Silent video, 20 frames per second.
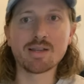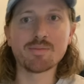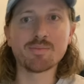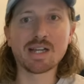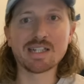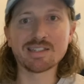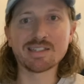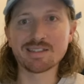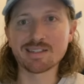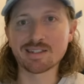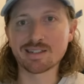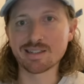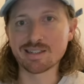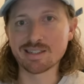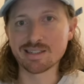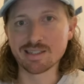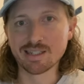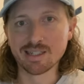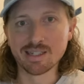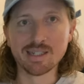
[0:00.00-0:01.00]
They
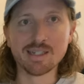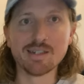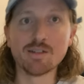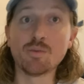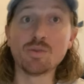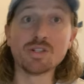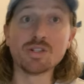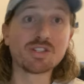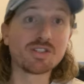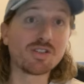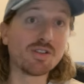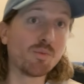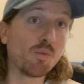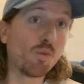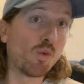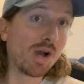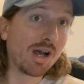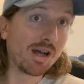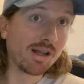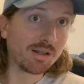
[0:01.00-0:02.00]
basically wish
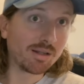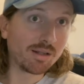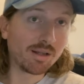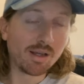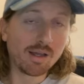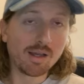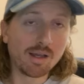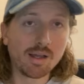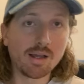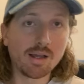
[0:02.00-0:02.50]
them well,